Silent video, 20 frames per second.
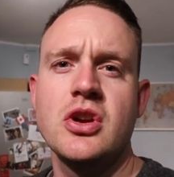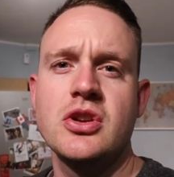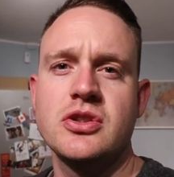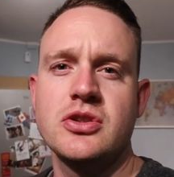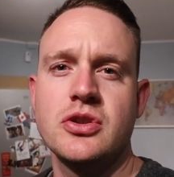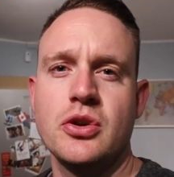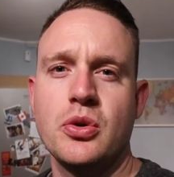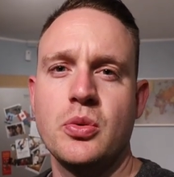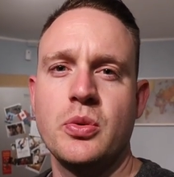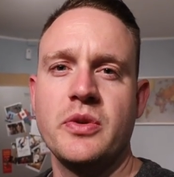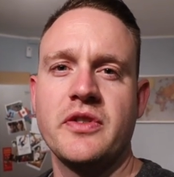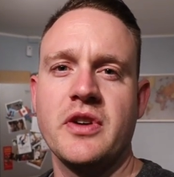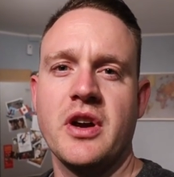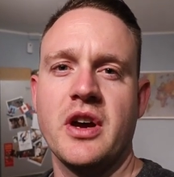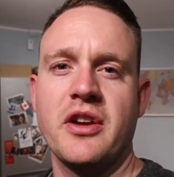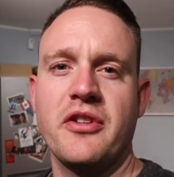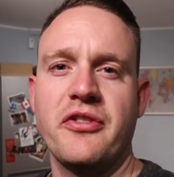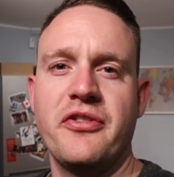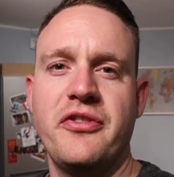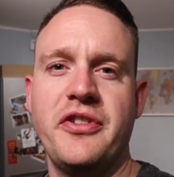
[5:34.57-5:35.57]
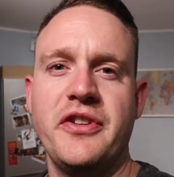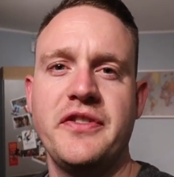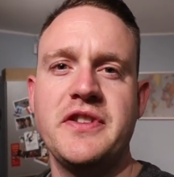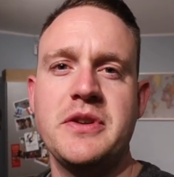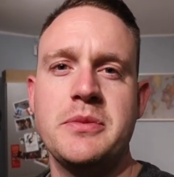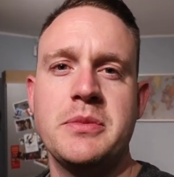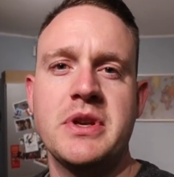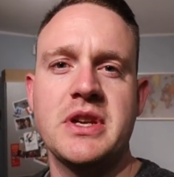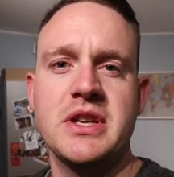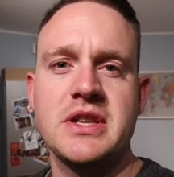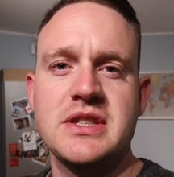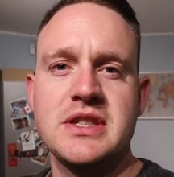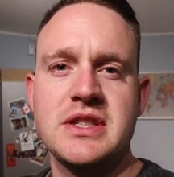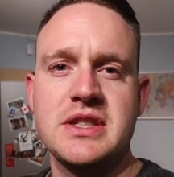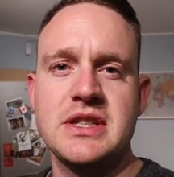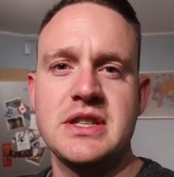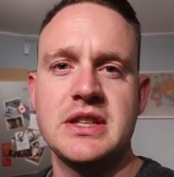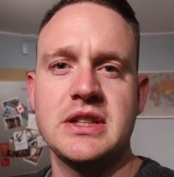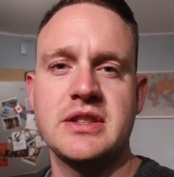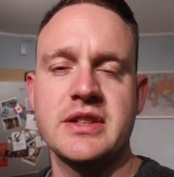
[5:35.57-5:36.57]
So we've got 50 minutes
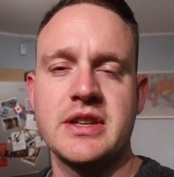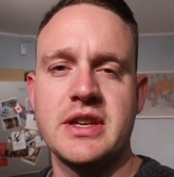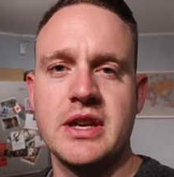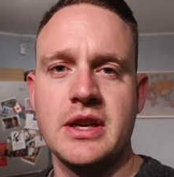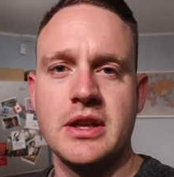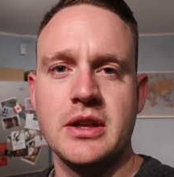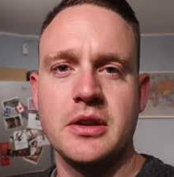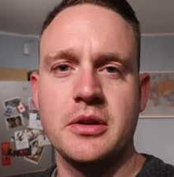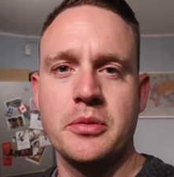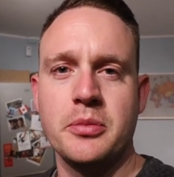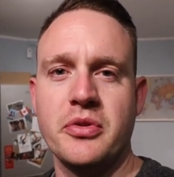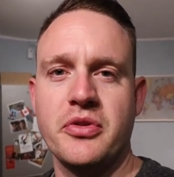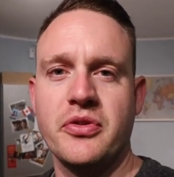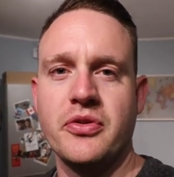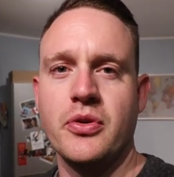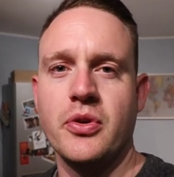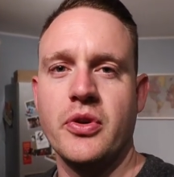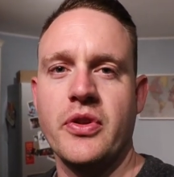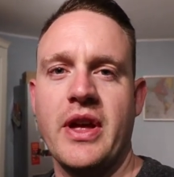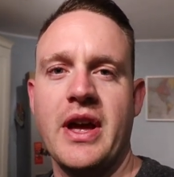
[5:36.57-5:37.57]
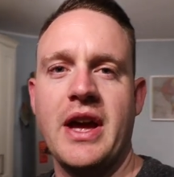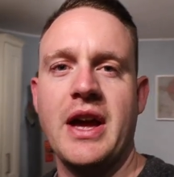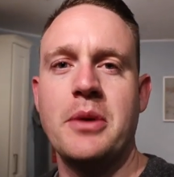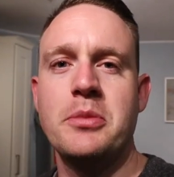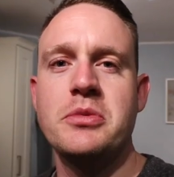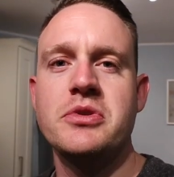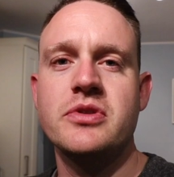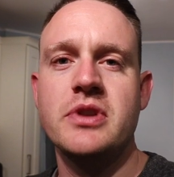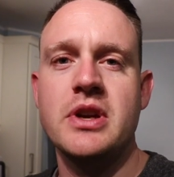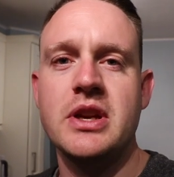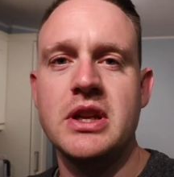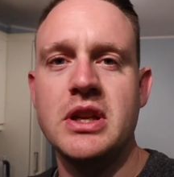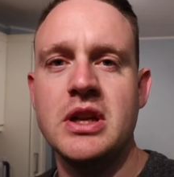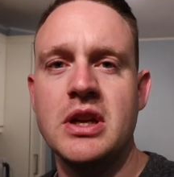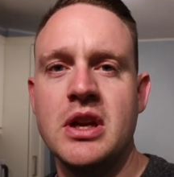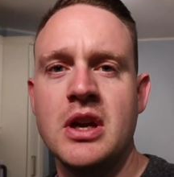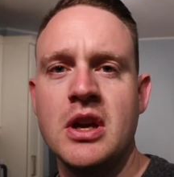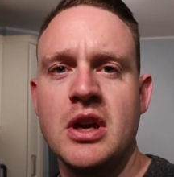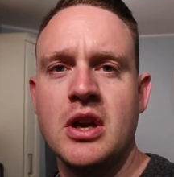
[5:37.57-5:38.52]
still to kill before the ham is ready.